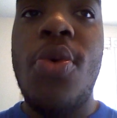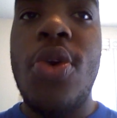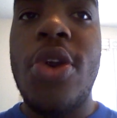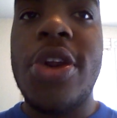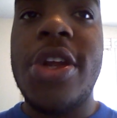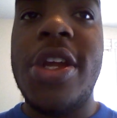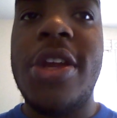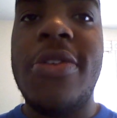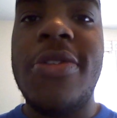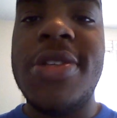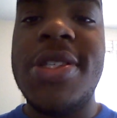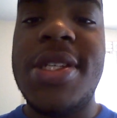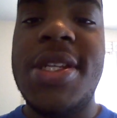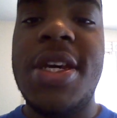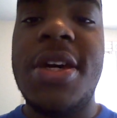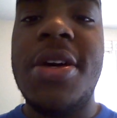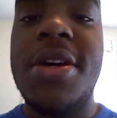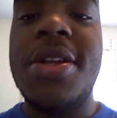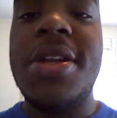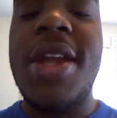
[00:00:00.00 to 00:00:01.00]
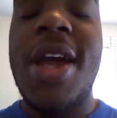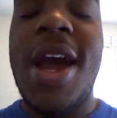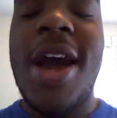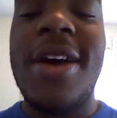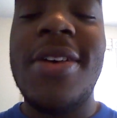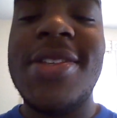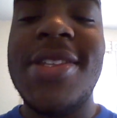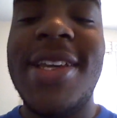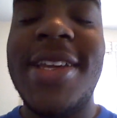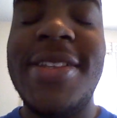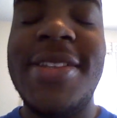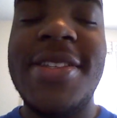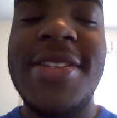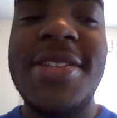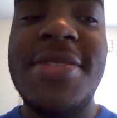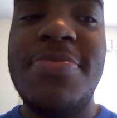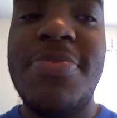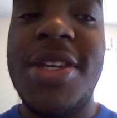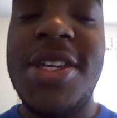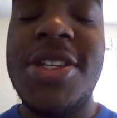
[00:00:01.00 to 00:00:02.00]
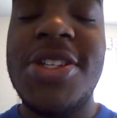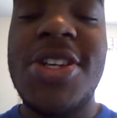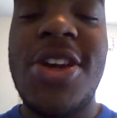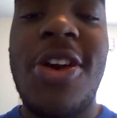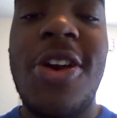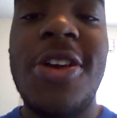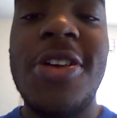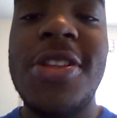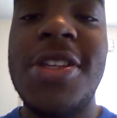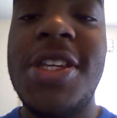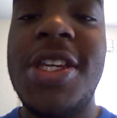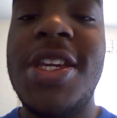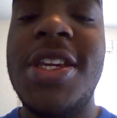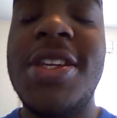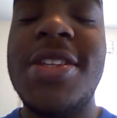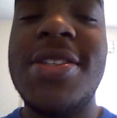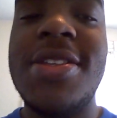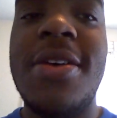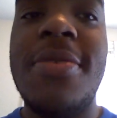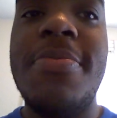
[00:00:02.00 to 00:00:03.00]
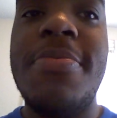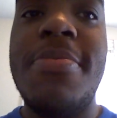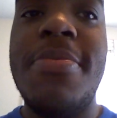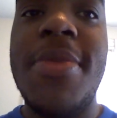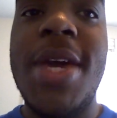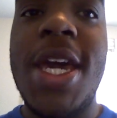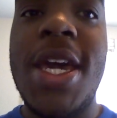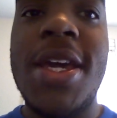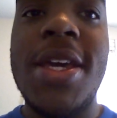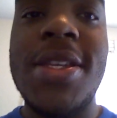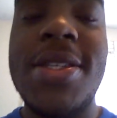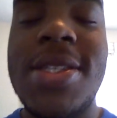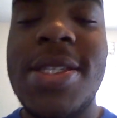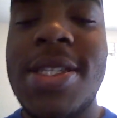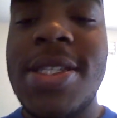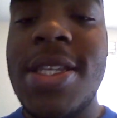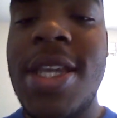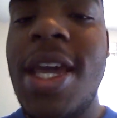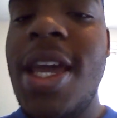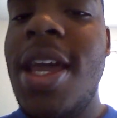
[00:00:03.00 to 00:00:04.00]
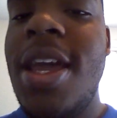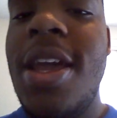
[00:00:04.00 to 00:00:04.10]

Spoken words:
work here is done. I was like, this bitch, Carly is a mess.